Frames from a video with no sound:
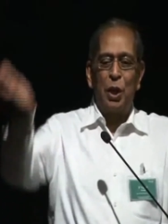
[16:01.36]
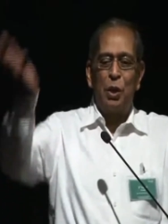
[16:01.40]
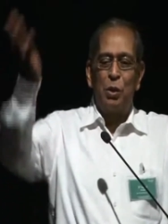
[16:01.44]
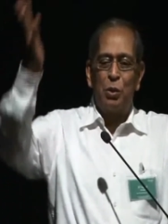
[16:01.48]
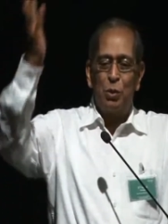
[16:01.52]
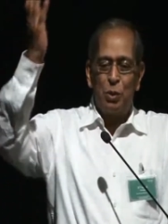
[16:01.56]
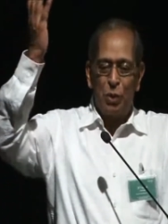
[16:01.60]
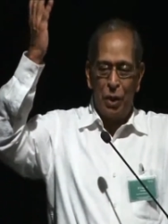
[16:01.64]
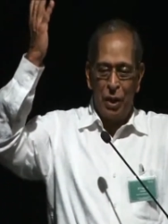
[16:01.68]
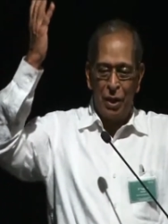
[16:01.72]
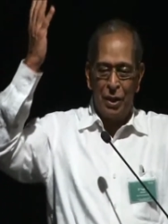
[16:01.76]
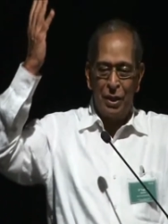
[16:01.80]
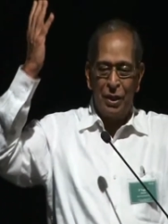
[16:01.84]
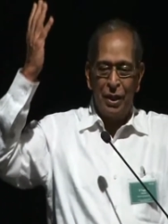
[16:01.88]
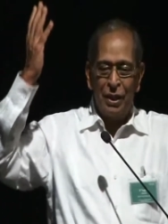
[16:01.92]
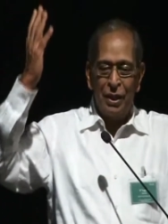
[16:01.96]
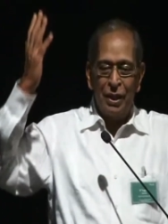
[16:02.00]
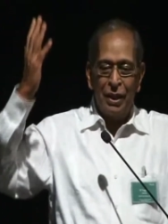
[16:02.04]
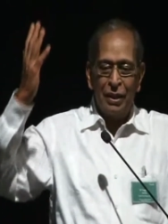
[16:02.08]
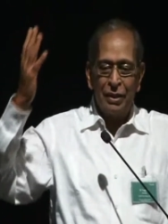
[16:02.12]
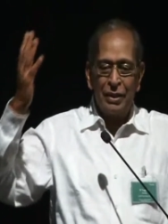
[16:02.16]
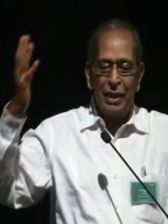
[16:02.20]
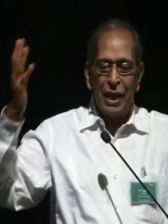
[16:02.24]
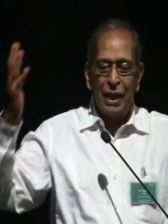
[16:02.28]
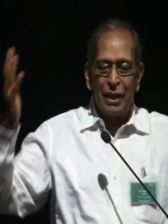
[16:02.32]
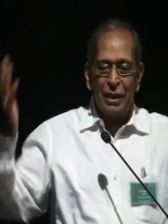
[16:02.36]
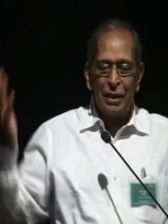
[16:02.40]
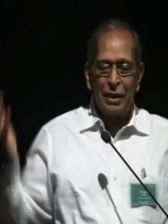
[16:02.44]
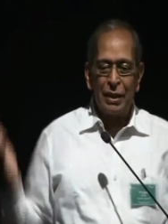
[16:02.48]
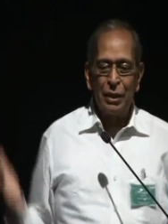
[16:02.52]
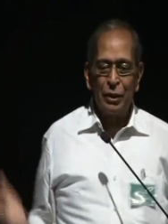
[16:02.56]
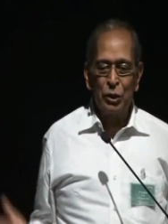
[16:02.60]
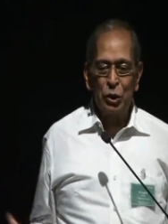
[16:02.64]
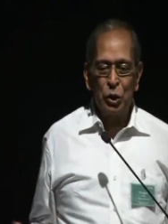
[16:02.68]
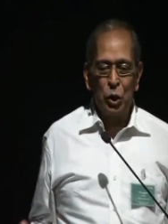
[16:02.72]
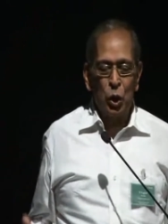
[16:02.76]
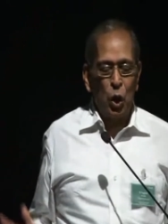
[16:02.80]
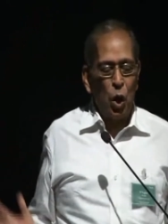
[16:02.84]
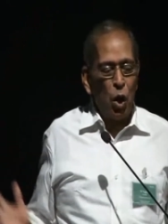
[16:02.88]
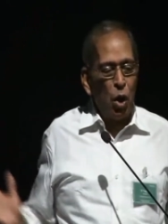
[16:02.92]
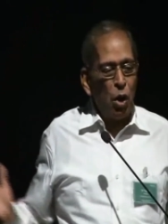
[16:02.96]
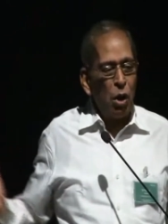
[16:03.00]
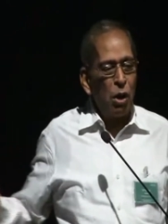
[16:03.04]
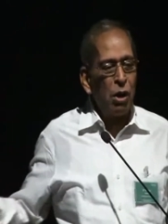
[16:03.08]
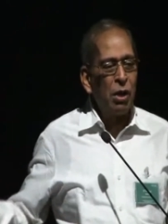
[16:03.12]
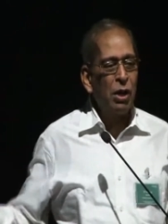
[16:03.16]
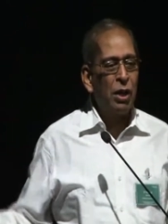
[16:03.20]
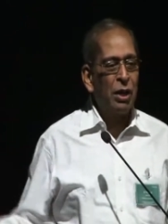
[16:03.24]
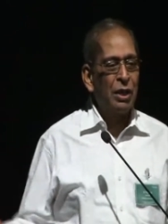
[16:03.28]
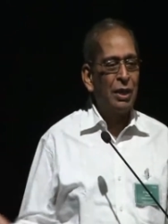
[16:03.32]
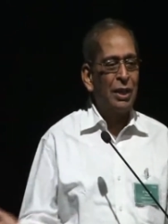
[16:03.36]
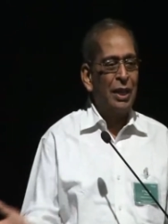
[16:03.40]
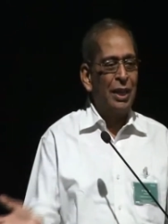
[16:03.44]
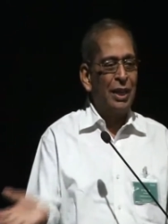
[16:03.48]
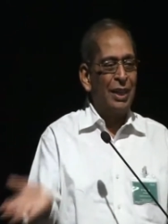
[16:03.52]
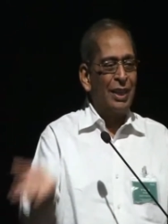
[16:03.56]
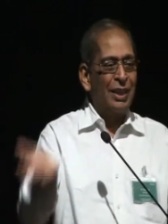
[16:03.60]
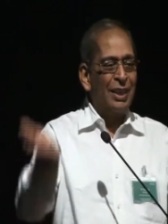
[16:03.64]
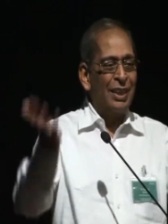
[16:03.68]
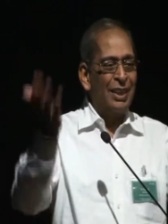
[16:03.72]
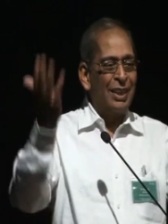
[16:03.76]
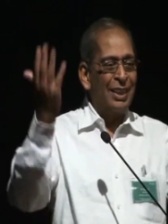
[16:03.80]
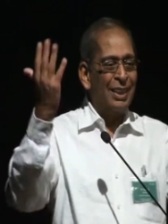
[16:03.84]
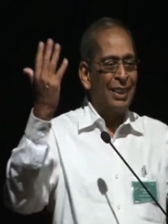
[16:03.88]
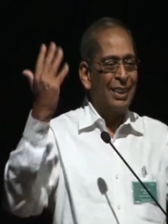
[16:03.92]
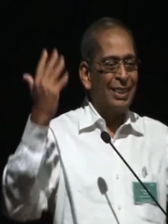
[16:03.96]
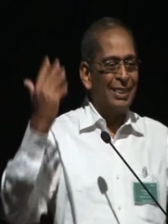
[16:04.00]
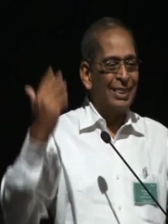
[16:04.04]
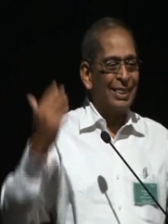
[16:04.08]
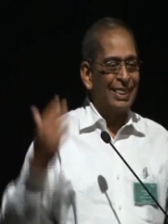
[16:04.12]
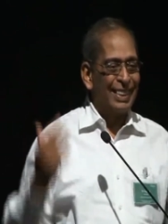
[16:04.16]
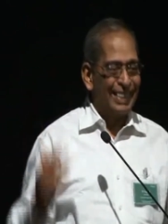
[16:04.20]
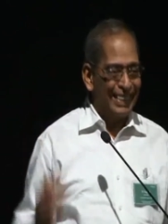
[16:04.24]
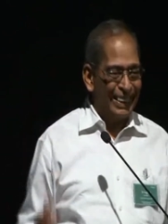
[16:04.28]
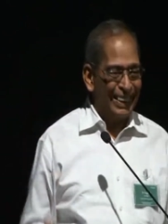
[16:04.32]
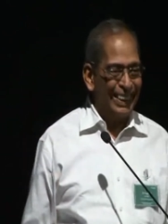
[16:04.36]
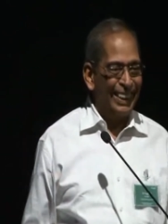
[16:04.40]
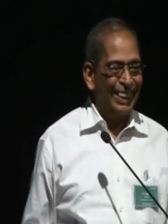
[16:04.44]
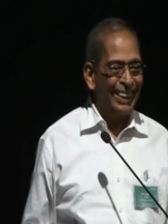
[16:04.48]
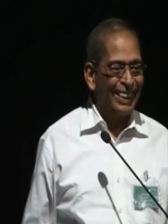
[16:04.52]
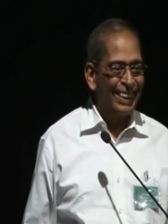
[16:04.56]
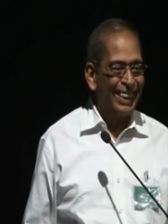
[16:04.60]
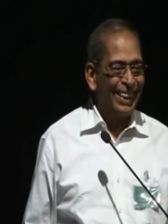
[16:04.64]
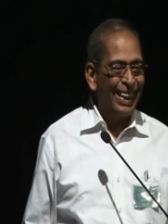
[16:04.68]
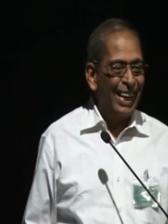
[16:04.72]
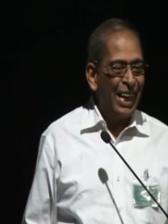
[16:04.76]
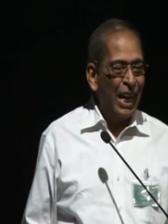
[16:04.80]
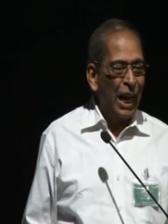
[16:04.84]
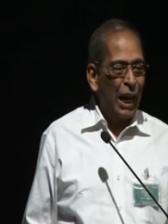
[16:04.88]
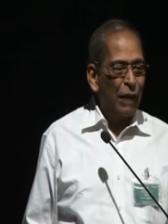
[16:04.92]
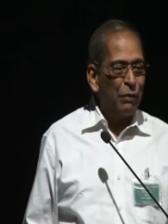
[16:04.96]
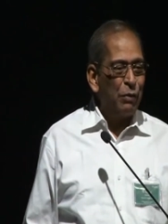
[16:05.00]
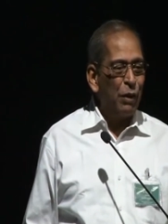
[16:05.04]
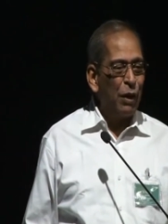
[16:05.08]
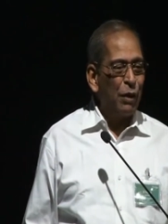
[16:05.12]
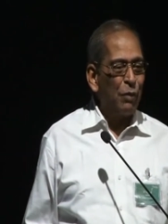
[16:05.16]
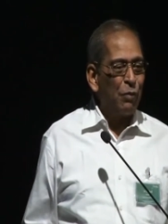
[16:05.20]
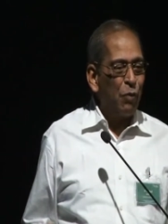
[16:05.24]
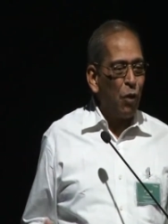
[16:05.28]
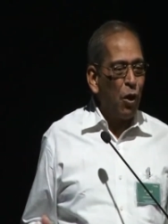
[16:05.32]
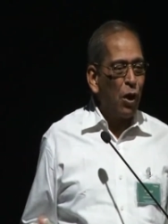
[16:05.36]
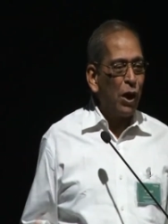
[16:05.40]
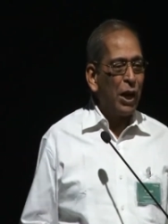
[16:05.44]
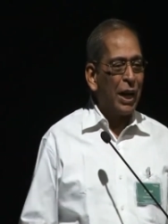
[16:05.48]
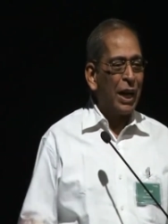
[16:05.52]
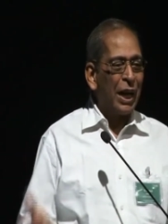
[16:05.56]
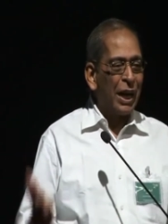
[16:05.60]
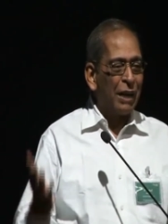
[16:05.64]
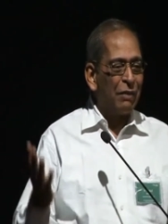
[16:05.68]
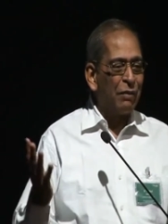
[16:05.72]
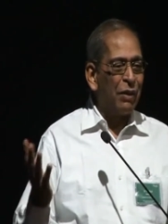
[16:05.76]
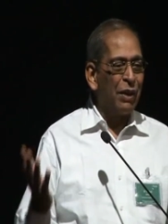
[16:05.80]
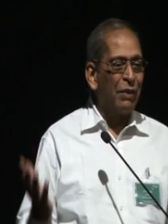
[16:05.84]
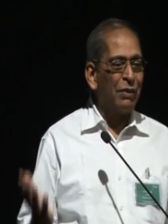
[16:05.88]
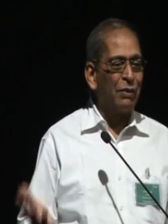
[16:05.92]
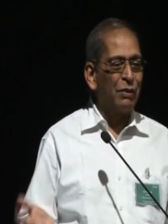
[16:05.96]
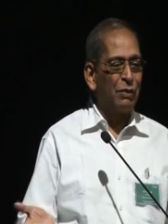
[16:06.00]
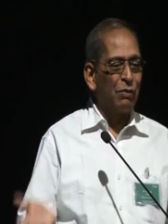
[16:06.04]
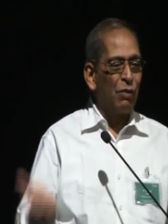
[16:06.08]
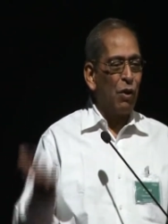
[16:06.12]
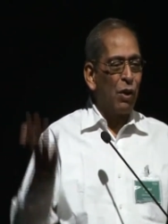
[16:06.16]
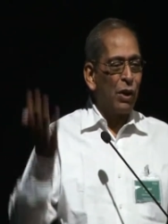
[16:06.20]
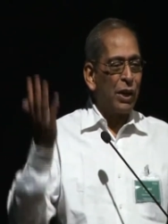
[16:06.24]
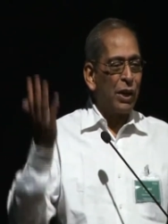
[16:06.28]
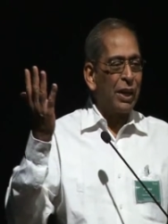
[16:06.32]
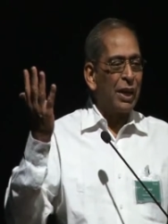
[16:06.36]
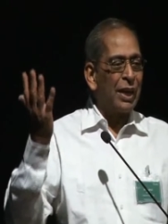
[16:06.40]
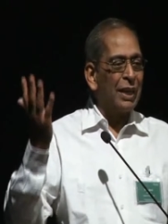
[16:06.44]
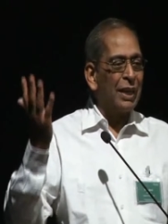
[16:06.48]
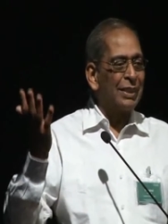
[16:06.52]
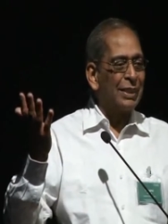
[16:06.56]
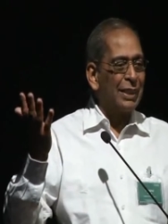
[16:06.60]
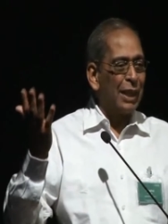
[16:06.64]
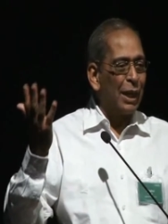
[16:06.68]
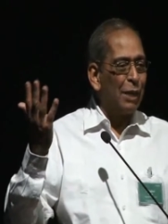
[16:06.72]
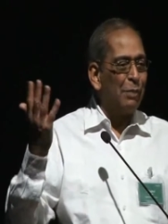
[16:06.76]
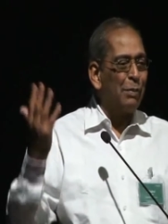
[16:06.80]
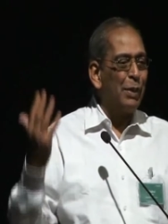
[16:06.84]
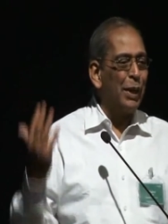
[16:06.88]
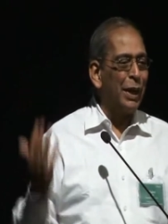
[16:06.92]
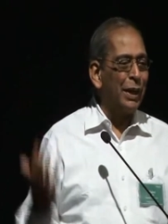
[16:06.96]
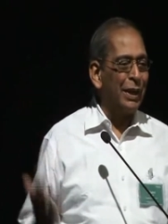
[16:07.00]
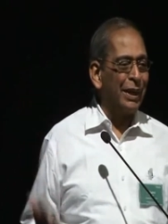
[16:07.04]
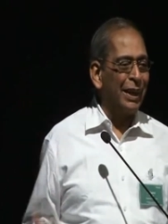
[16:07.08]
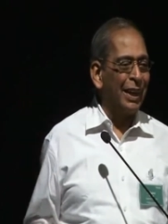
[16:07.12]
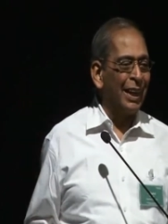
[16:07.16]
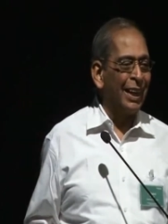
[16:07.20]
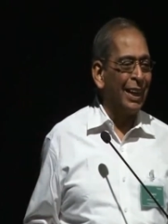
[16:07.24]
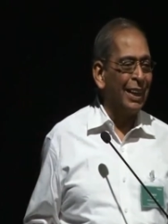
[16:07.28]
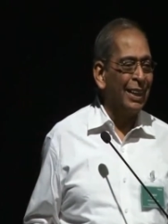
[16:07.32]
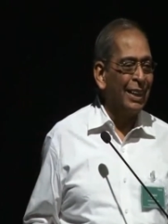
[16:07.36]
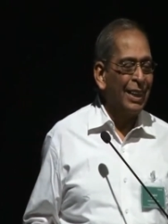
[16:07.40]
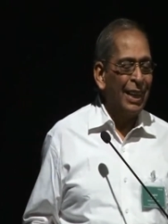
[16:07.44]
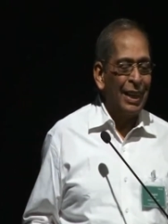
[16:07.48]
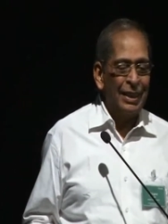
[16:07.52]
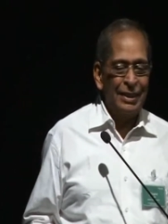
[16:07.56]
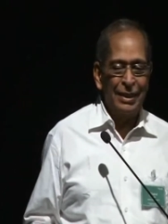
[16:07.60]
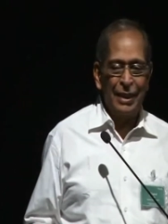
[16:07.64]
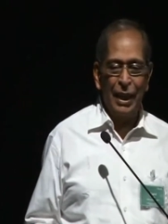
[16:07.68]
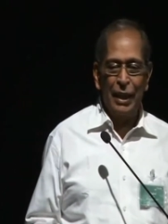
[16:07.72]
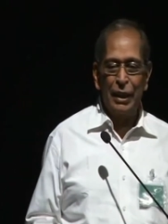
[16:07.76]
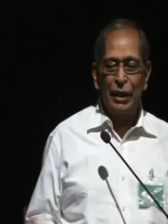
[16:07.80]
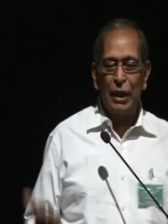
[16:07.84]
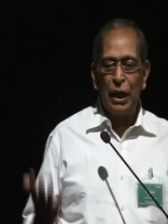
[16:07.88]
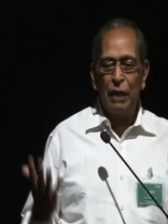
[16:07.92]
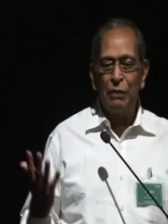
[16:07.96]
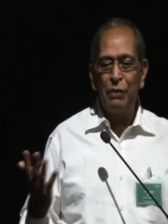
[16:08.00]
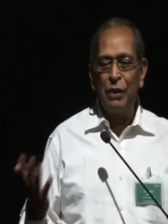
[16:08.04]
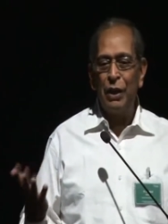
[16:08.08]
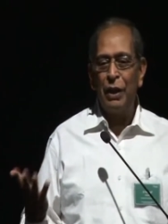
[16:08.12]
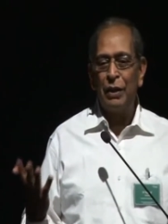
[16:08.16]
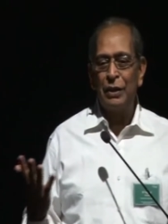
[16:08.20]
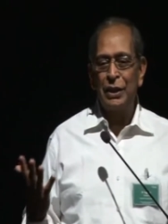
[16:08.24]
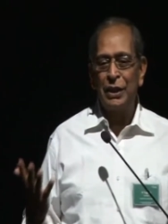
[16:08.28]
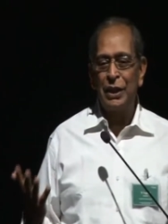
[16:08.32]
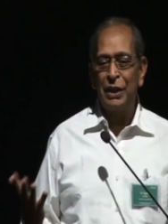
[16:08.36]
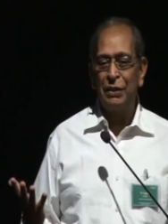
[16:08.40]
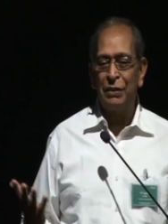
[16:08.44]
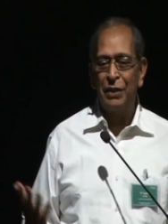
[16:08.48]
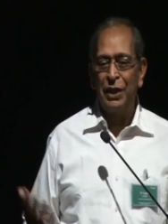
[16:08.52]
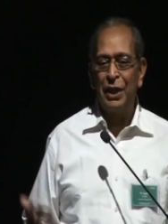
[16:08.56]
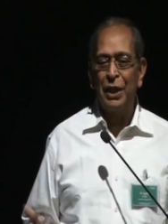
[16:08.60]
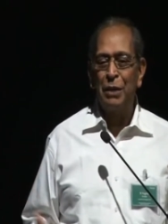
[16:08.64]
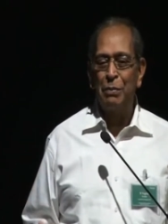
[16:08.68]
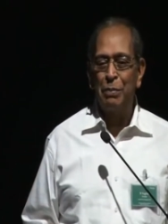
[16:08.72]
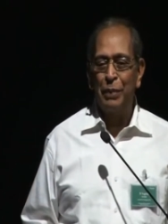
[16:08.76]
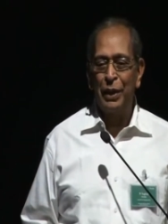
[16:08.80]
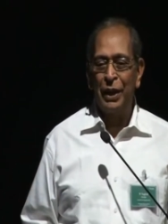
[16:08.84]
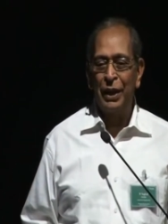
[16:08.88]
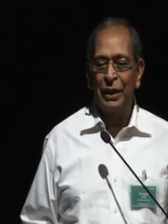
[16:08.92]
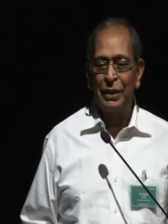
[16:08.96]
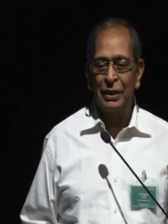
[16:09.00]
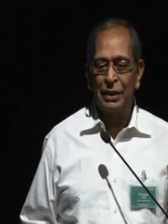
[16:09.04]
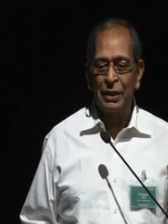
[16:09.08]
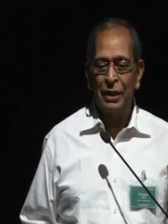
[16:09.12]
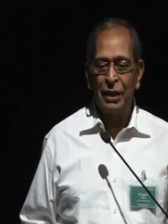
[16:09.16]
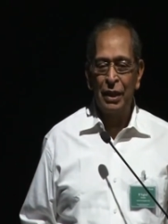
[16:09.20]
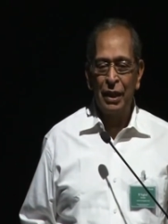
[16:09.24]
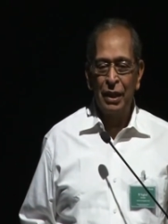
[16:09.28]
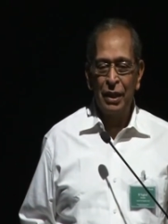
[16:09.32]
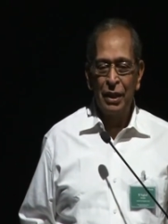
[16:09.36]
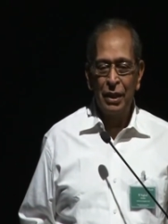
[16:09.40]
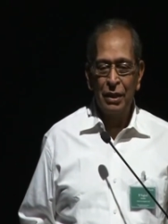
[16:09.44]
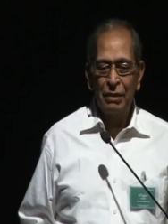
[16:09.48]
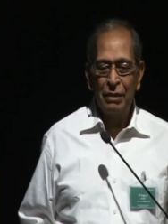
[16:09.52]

crowd that thronged the city and we are walking, we are walking and celebrating, saying that we achieved independence.